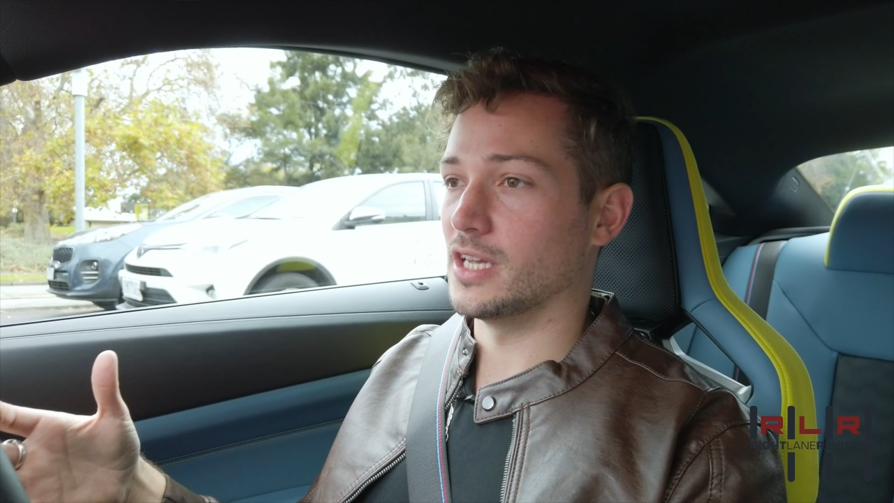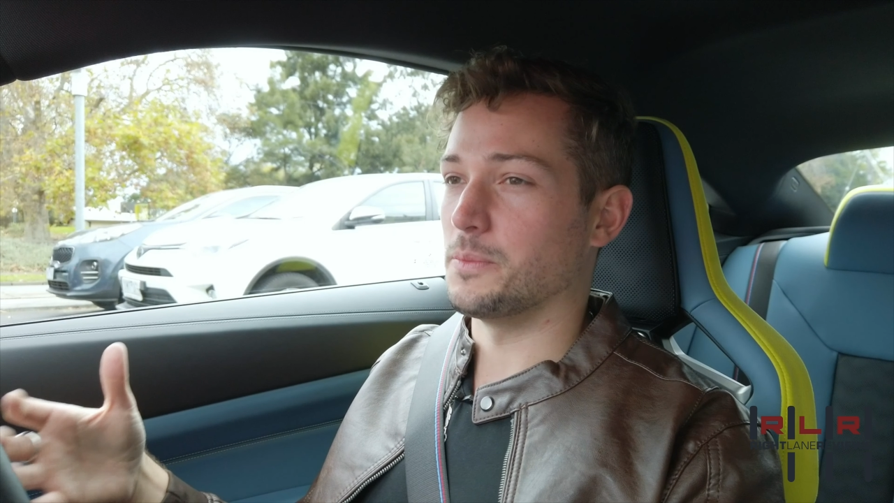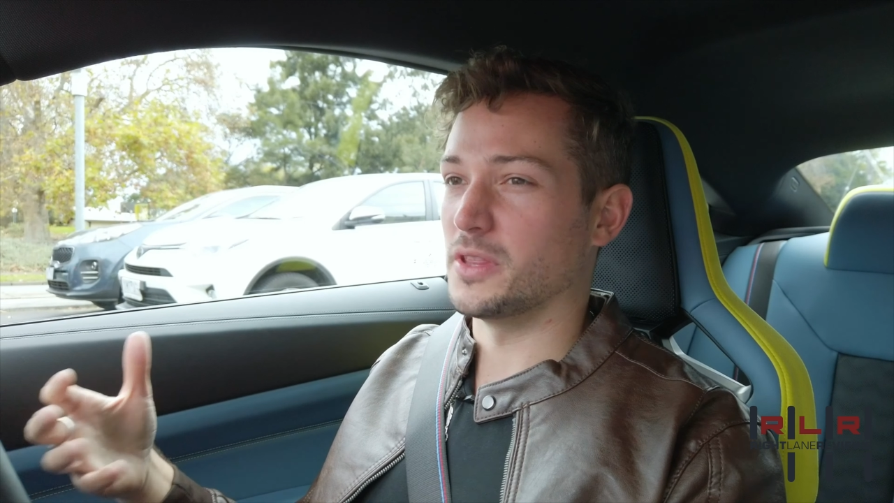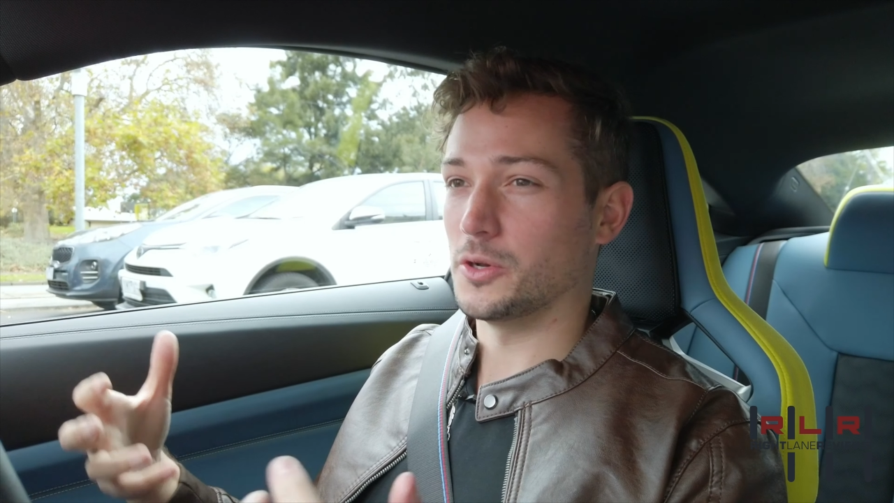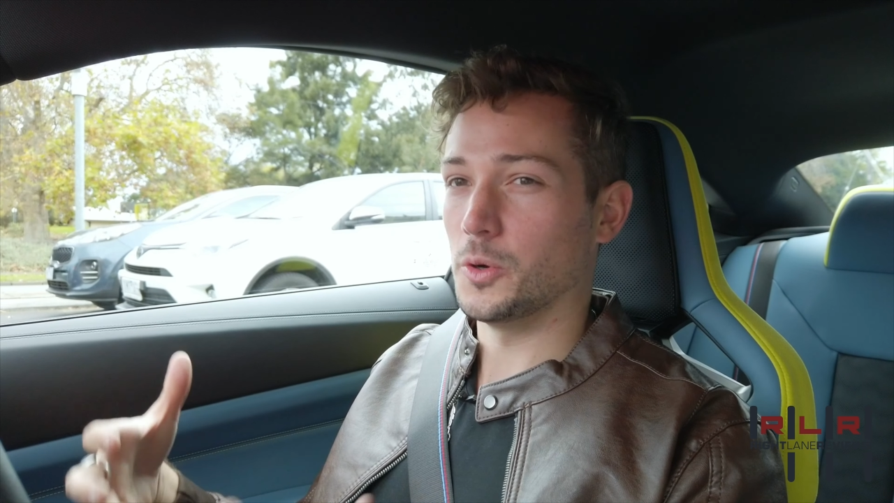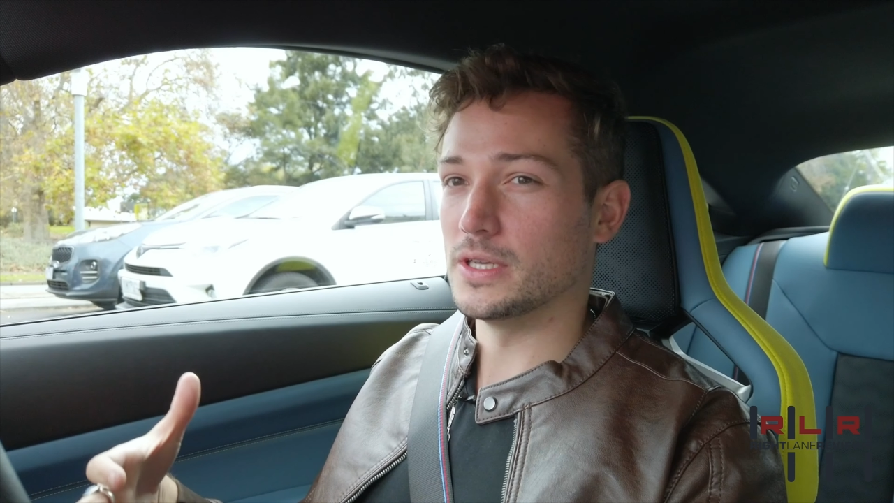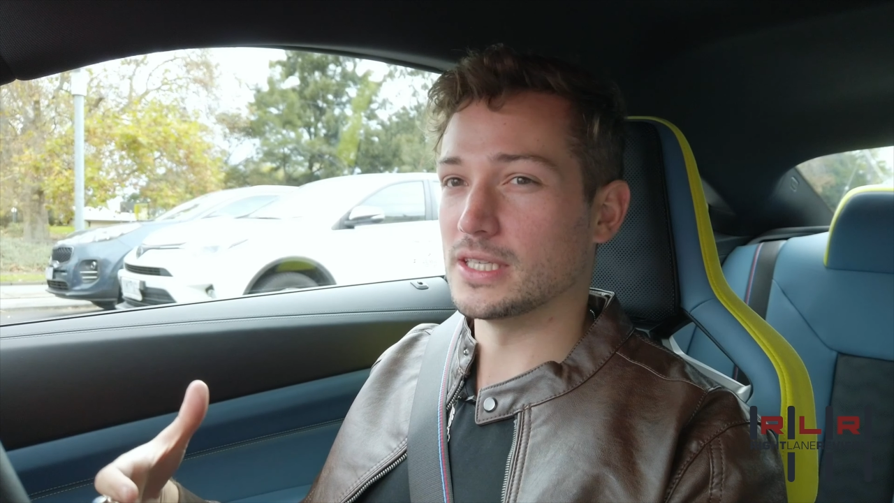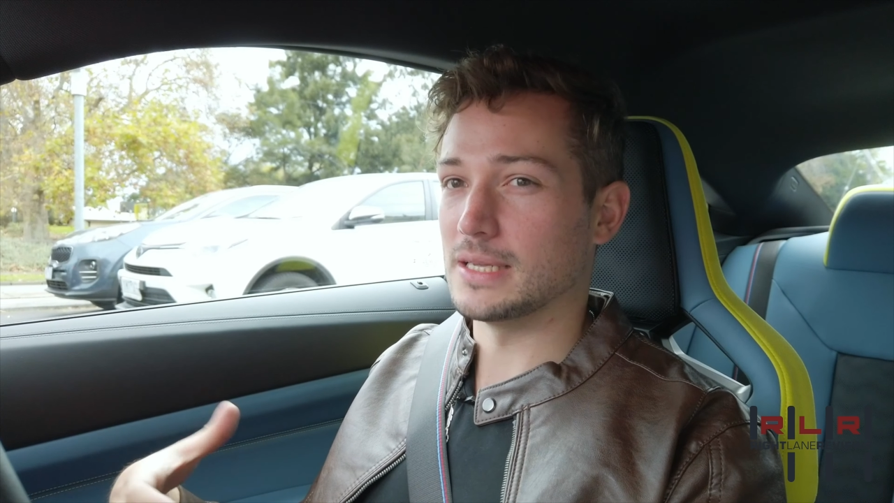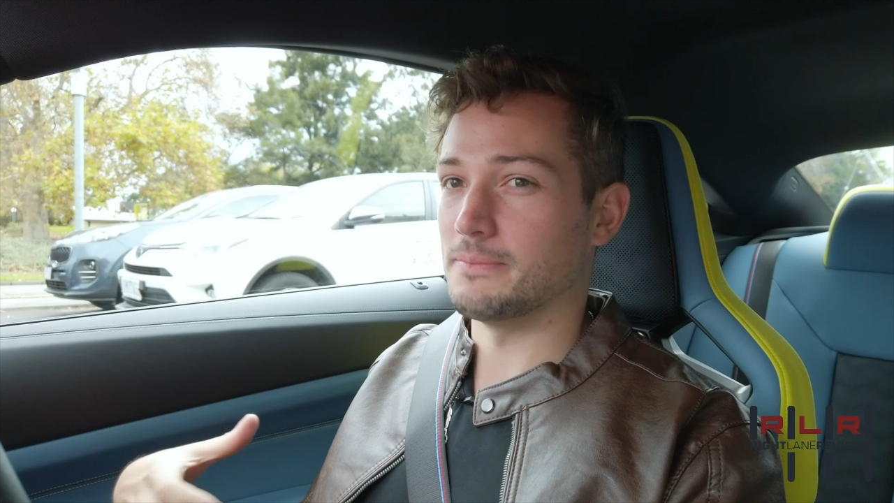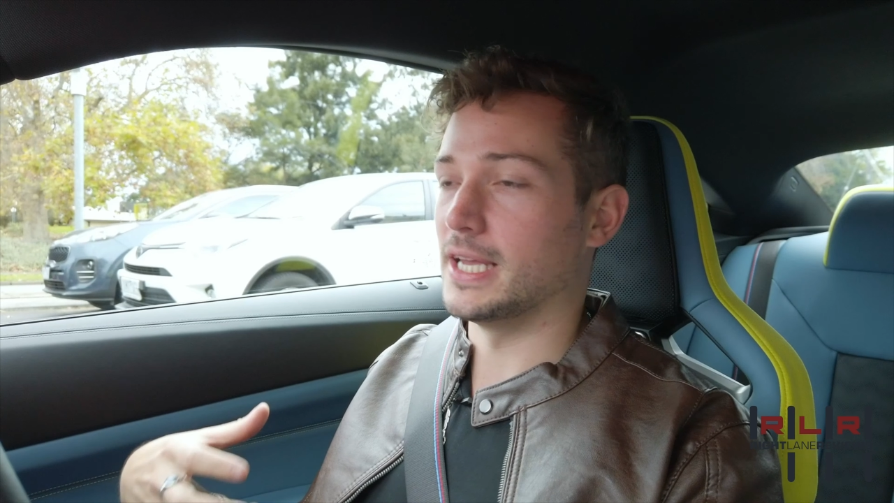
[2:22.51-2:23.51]
up and the noise
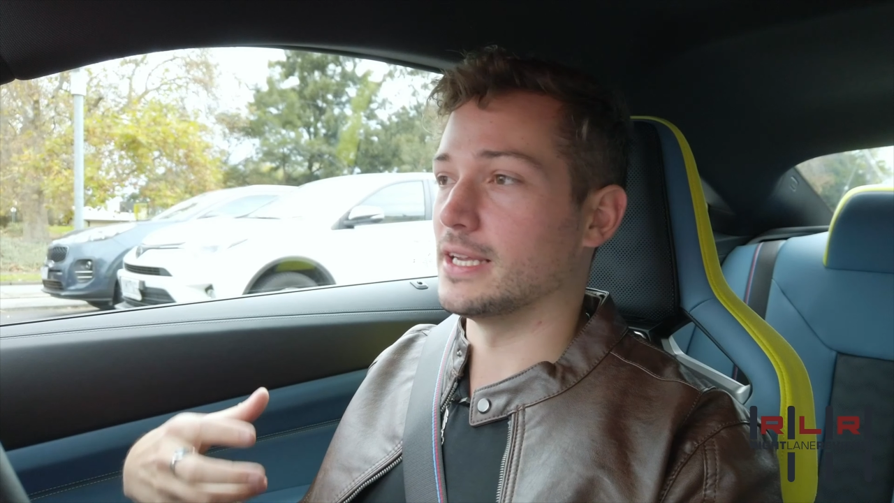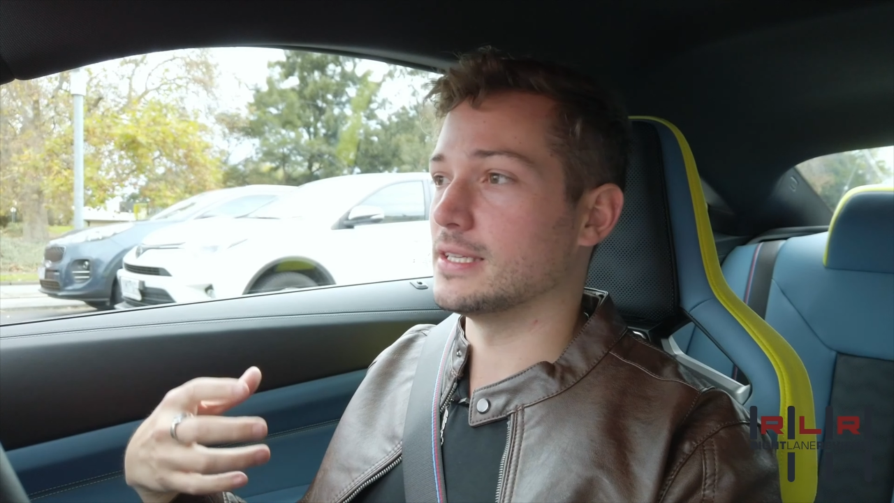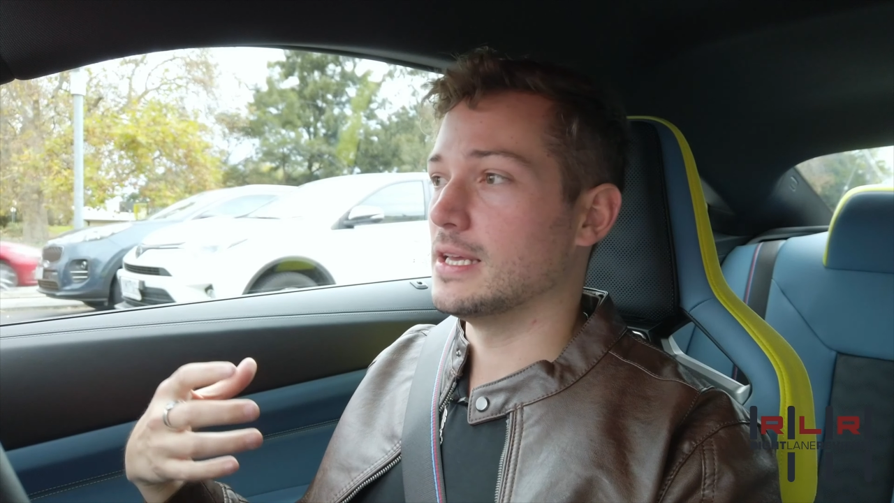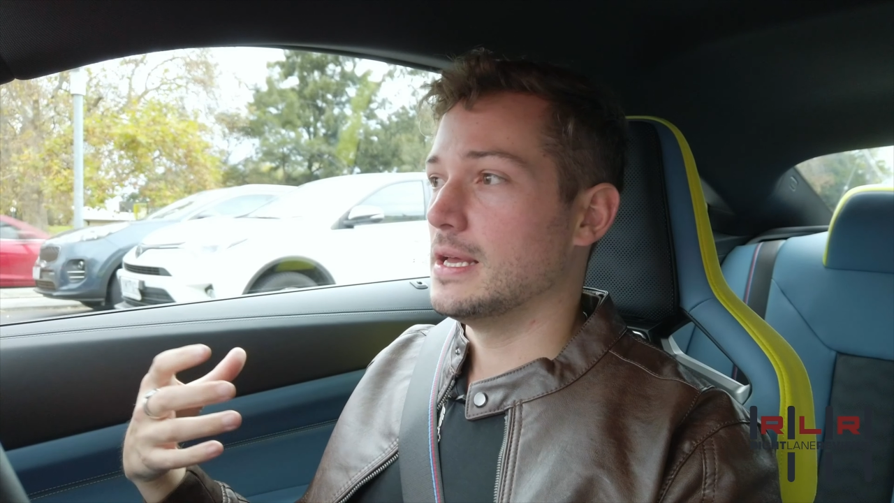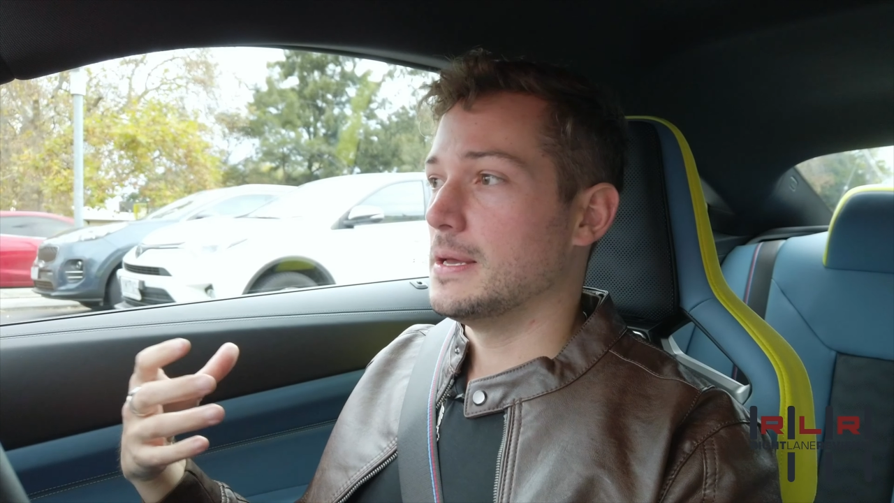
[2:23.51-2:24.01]
that it makes